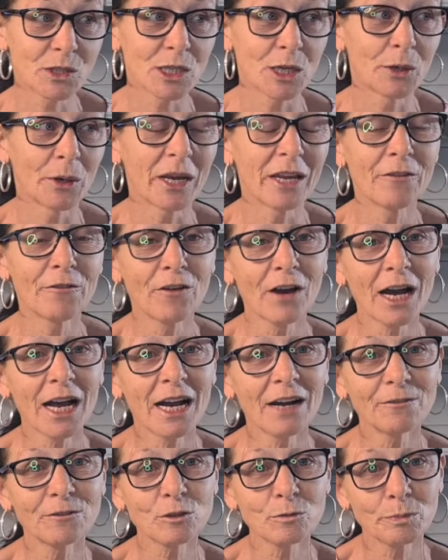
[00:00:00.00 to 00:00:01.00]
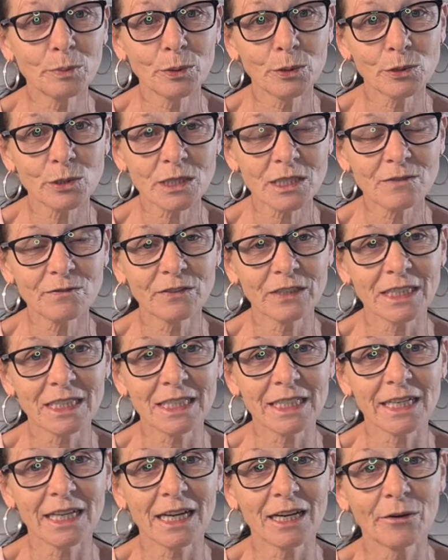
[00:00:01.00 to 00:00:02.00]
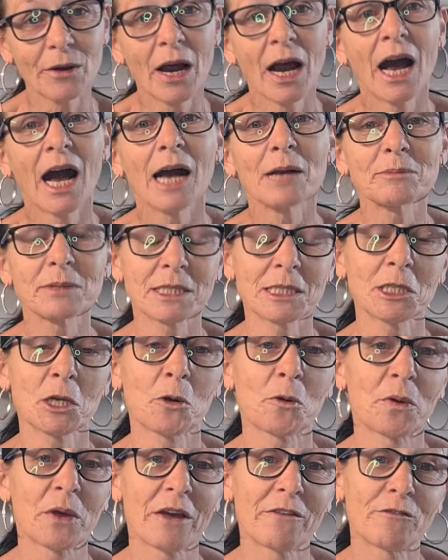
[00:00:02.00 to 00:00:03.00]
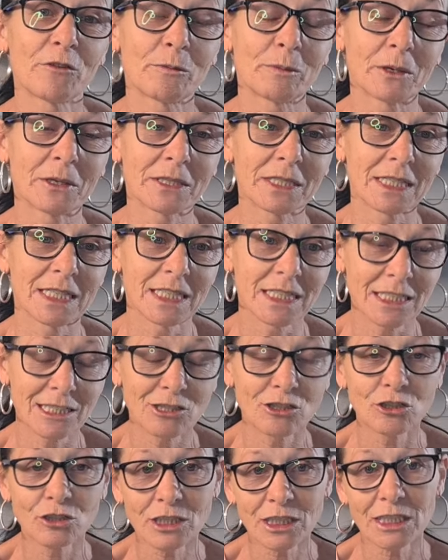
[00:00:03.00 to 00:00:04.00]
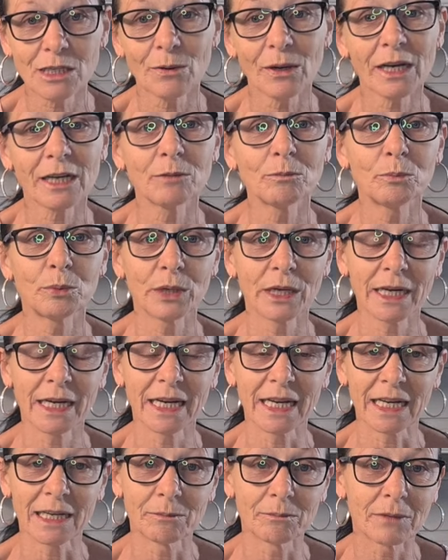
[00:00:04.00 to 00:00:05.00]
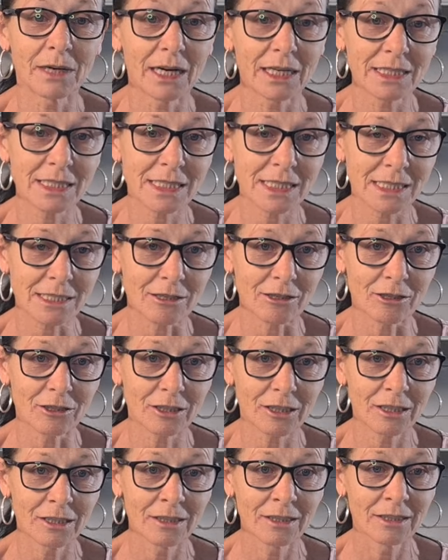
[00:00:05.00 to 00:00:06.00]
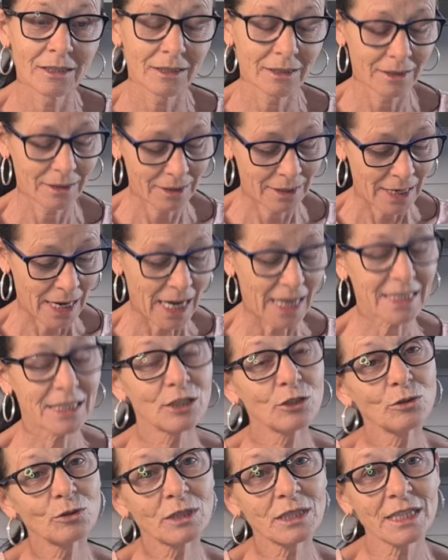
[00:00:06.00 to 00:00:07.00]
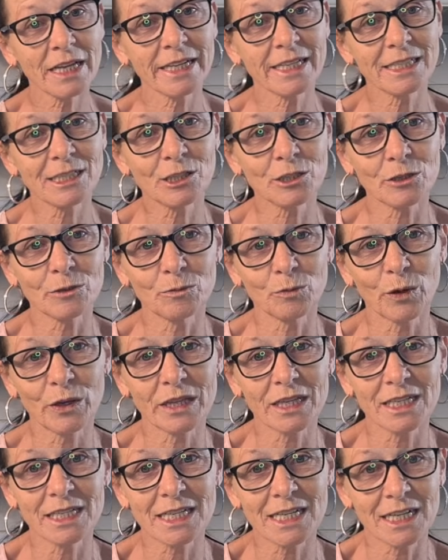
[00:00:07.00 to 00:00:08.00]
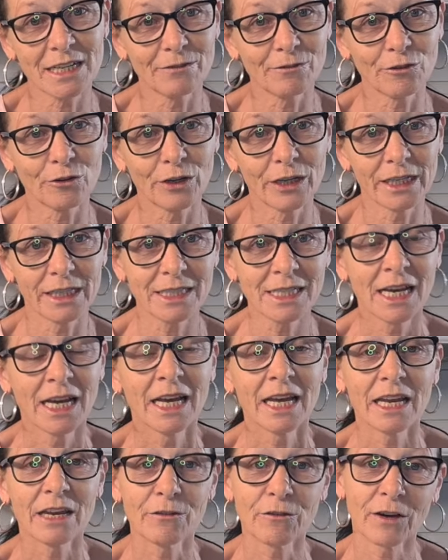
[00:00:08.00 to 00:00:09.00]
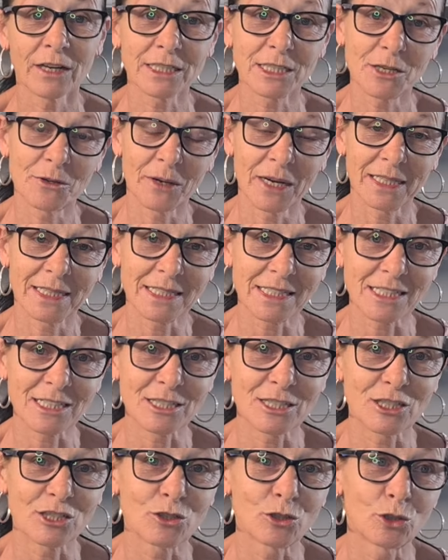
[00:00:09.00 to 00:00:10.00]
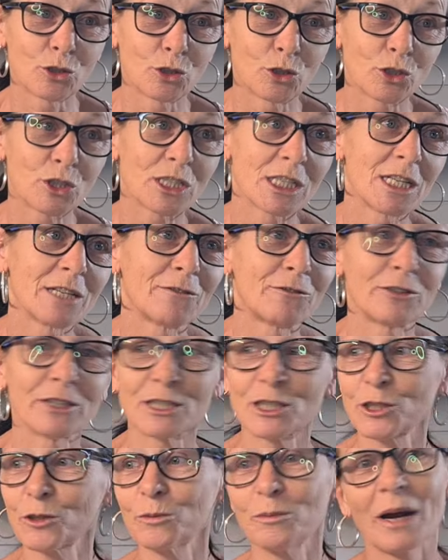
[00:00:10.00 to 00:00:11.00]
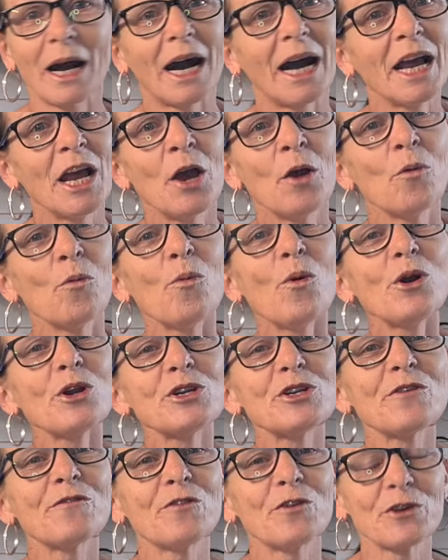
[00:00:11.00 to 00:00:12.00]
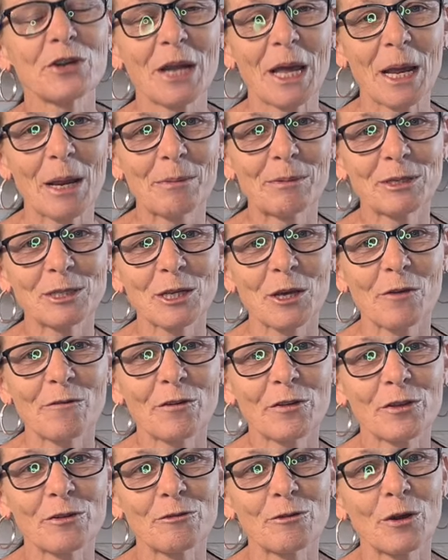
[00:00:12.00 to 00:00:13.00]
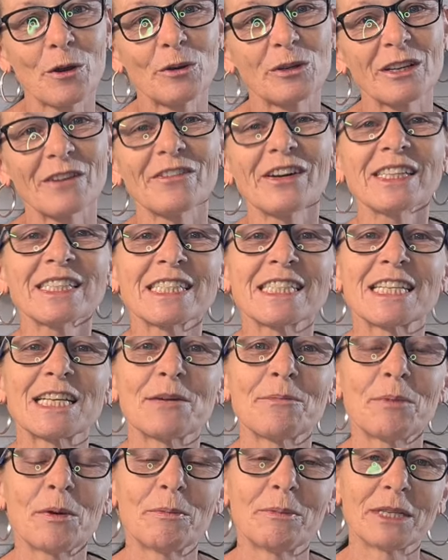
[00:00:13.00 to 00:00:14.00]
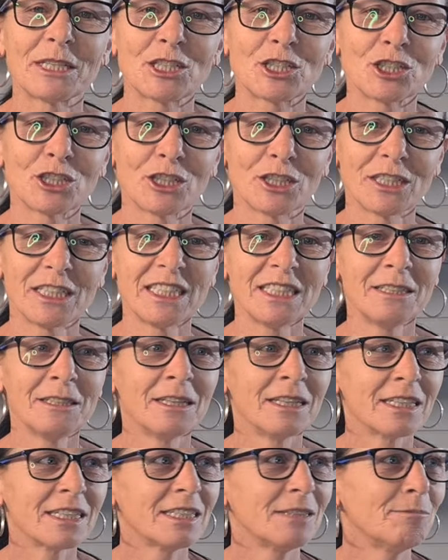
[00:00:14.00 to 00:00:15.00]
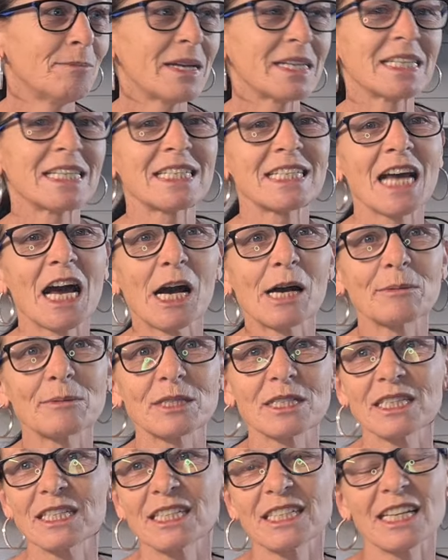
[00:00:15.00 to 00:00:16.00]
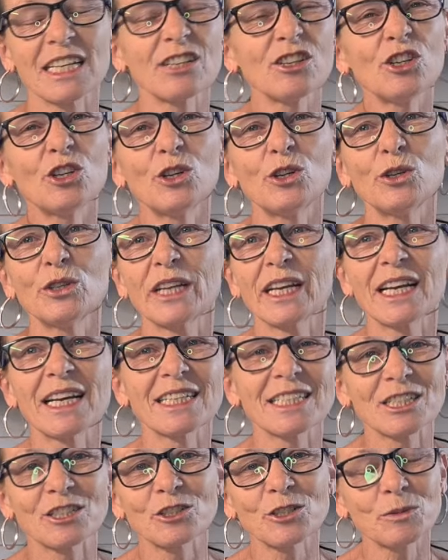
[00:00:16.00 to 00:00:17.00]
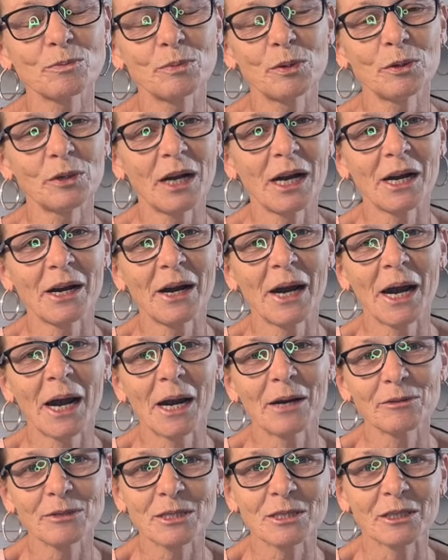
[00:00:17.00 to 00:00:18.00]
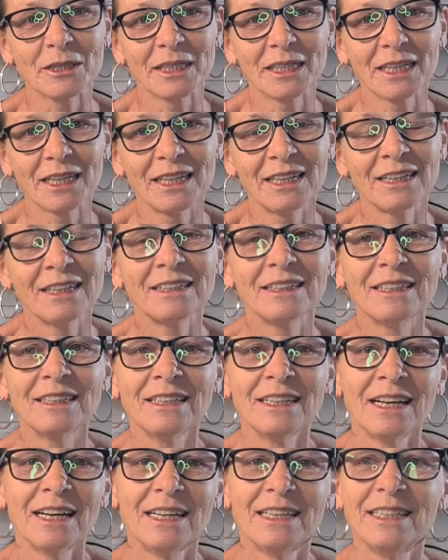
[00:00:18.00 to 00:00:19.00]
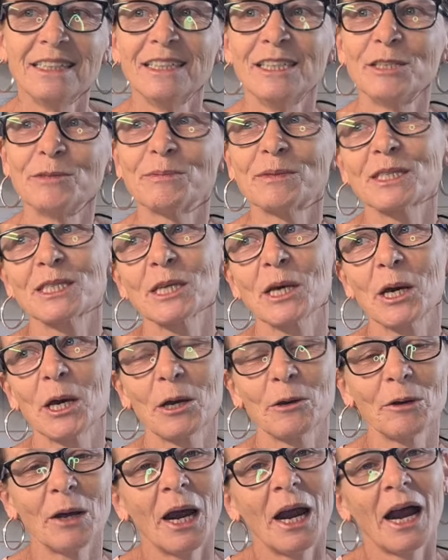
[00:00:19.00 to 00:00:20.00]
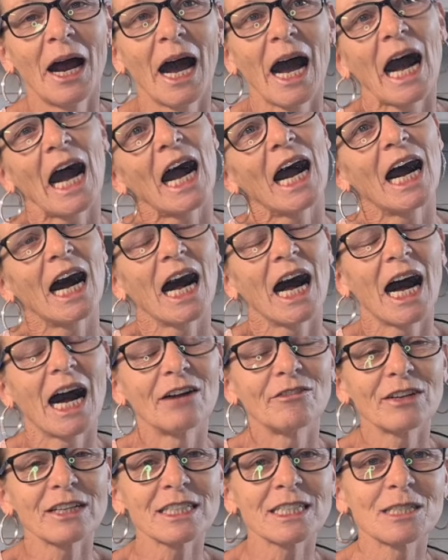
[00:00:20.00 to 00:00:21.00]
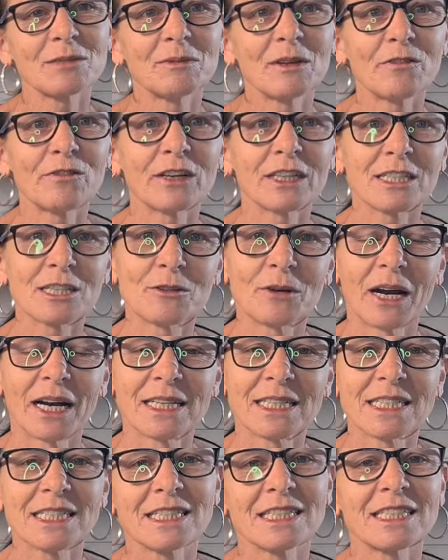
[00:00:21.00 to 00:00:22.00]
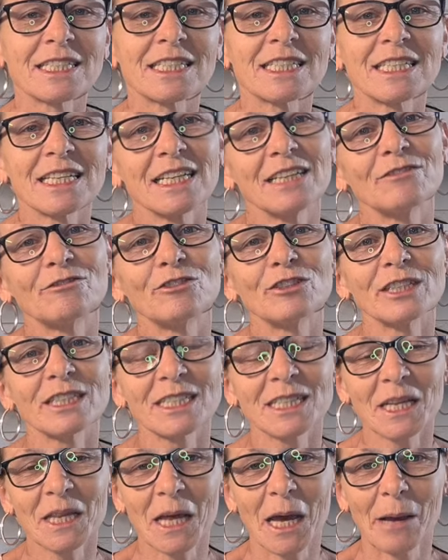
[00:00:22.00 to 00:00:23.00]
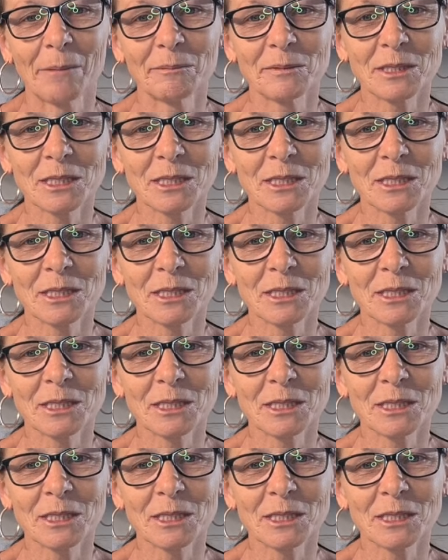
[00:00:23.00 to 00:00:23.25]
So if I have to pause the video, I'm sorry everybody, it's just so I can bring in my stock. I do say to them when they deliver it, if I don't answer the door, deliver it to my wonderful neighbours over the road. I've asked their permission many times and they said, oh yes, just put our house on it. So I've asked them if I don't answer to deliver it to them.